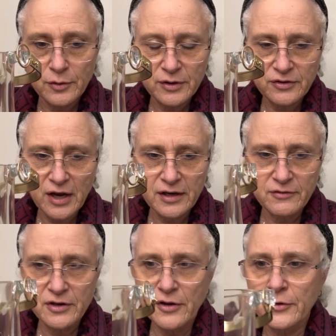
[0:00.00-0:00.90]
It's kind of
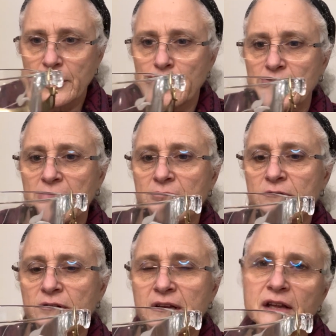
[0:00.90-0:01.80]
another company that's
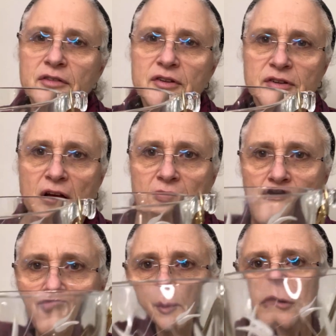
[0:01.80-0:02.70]
like in the style
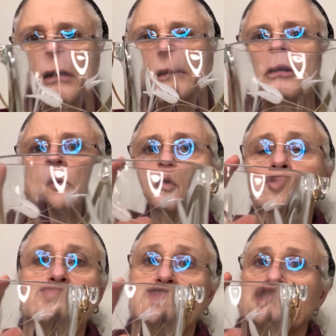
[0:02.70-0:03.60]
of Murano, or
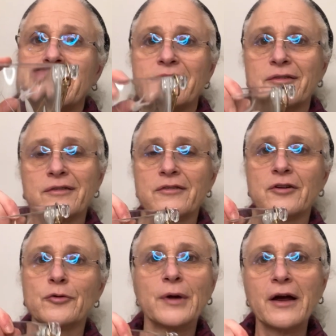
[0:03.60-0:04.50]
maybe it's
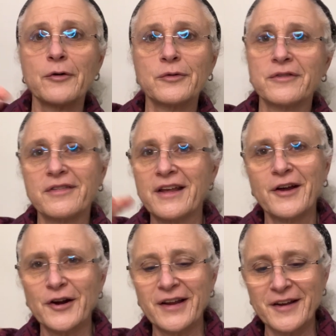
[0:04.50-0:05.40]
around the
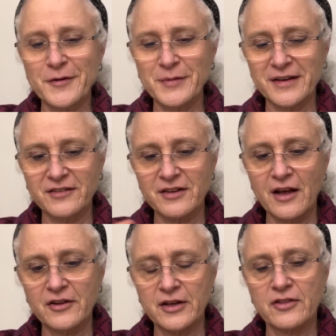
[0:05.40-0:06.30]
area, but it's
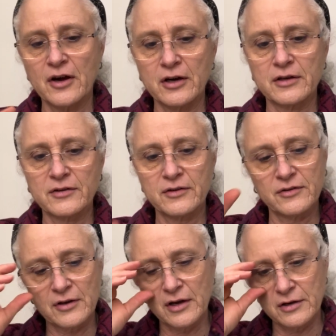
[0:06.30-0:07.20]
not like the
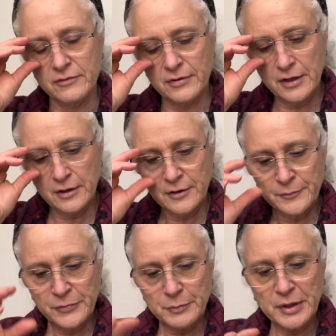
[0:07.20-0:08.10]
artisans of.
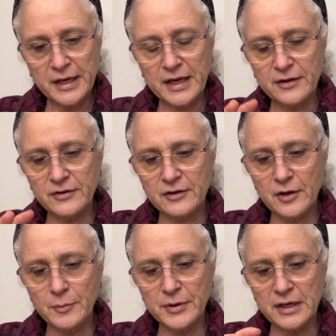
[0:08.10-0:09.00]
But it's a
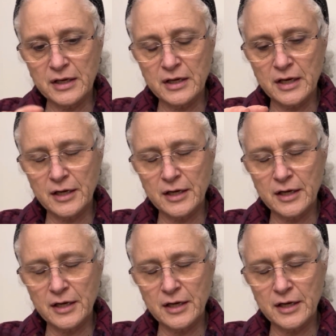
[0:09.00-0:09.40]
company,